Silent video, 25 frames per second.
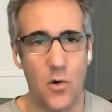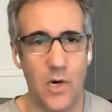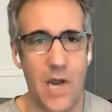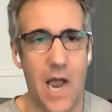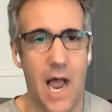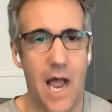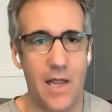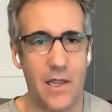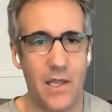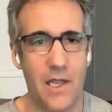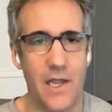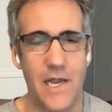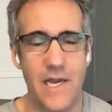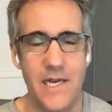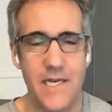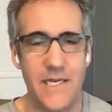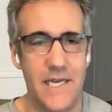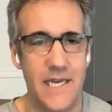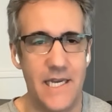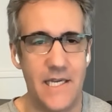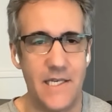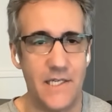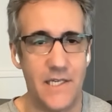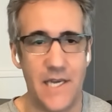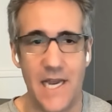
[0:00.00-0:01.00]
gala in
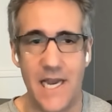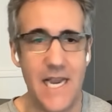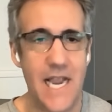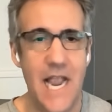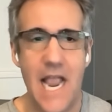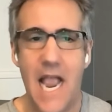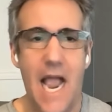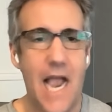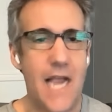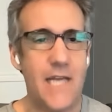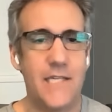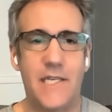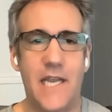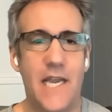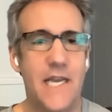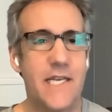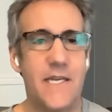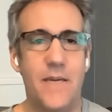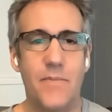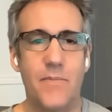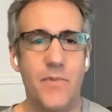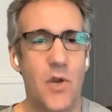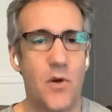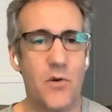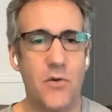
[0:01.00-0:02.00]
DC. I said
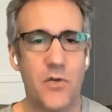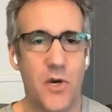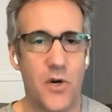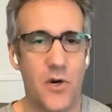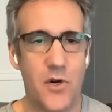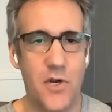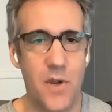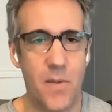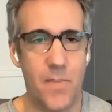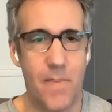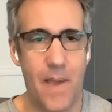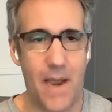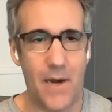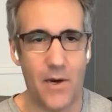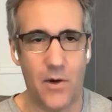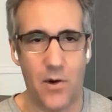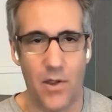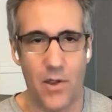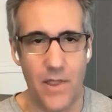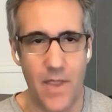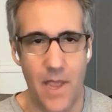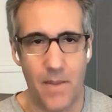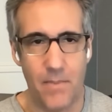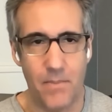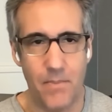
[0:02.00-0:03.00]
to him, "Don't turn your back
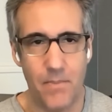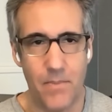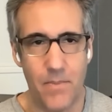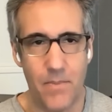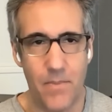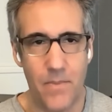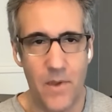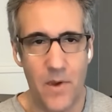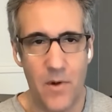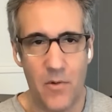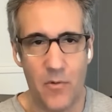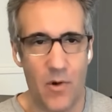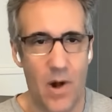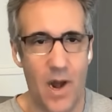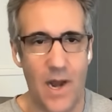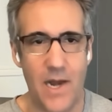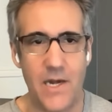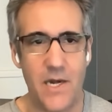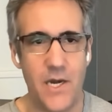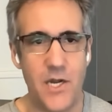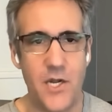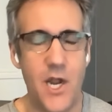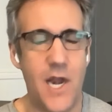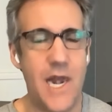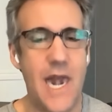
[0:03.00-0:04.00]
on them, right?
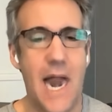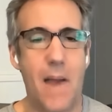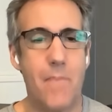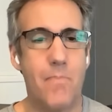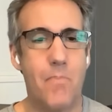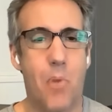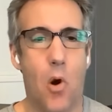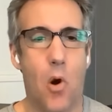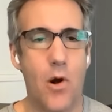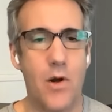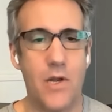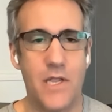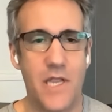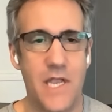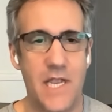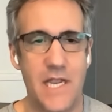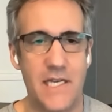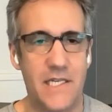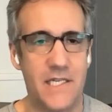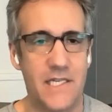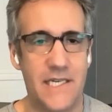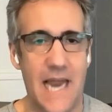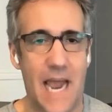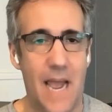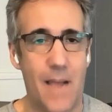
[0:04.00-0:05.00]
You're not part of the
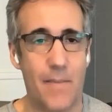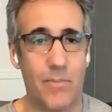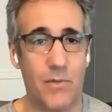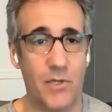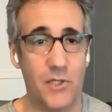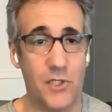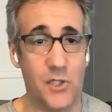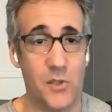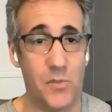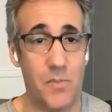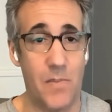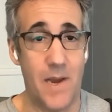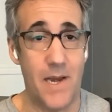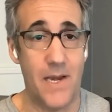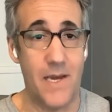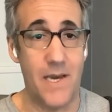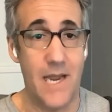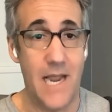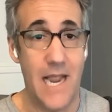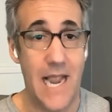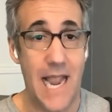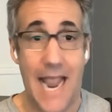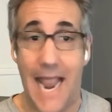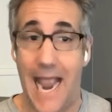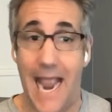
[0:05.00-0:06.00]
establishment,
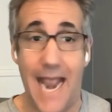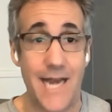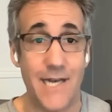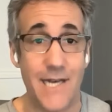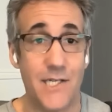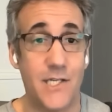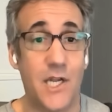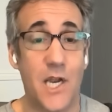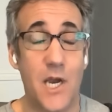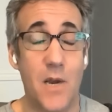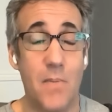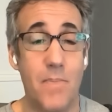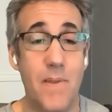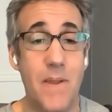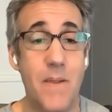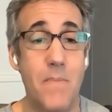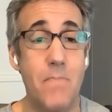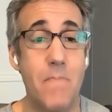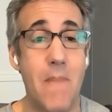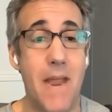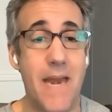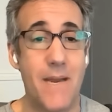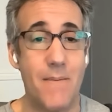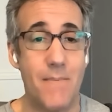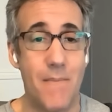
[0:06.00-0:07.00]
and it's going to be
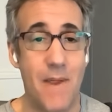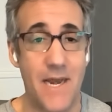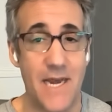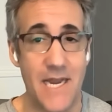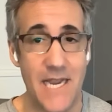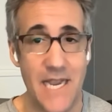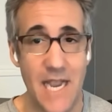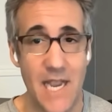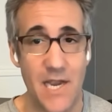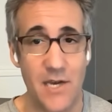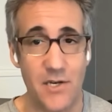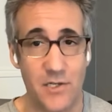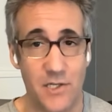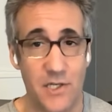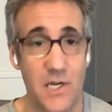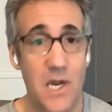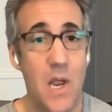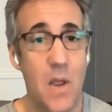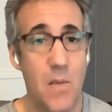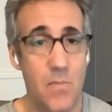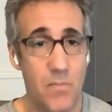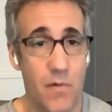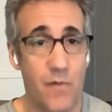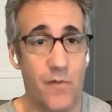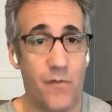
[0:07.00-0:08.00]
many, many years
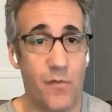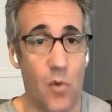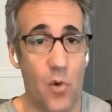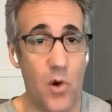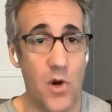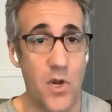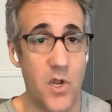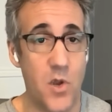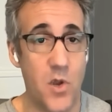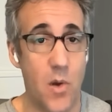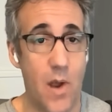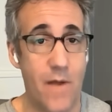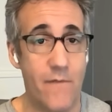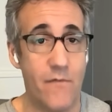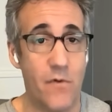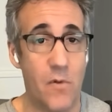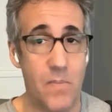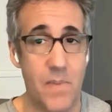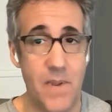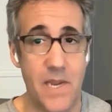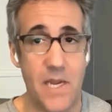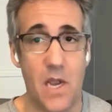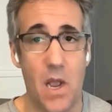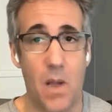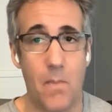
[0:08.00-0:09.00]
before you ever
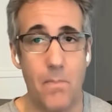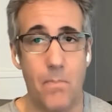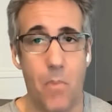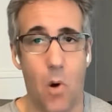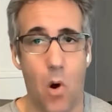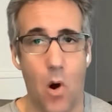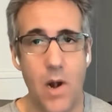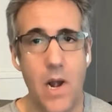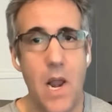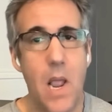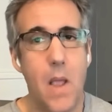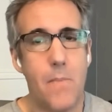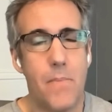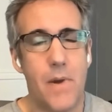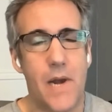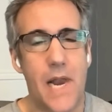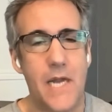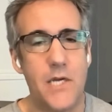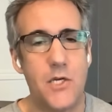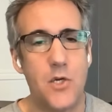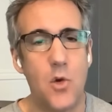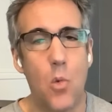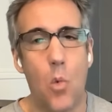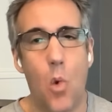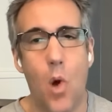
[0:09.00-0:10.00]
become part." But
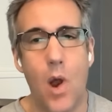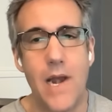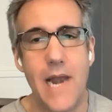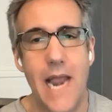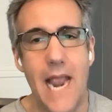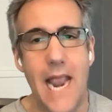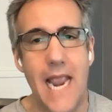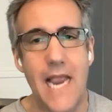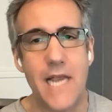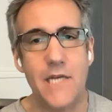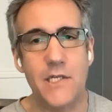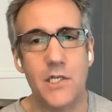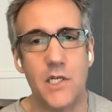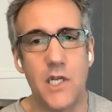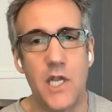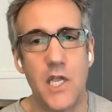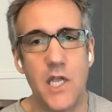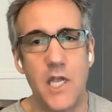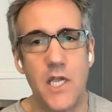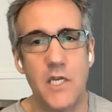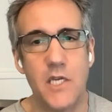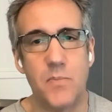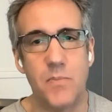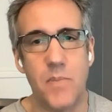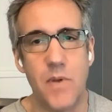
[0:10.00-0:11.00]
I do want to ask you
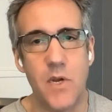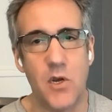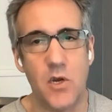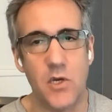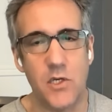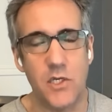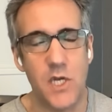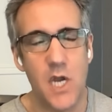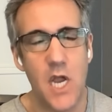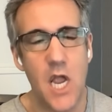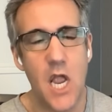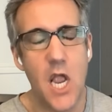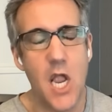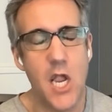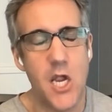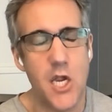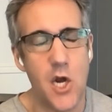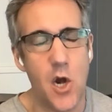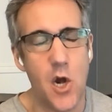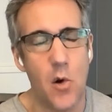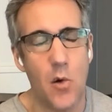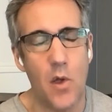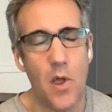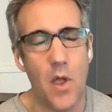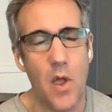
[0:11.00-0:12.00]
this because
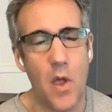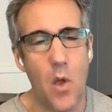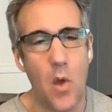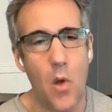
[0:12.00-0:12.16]
you know,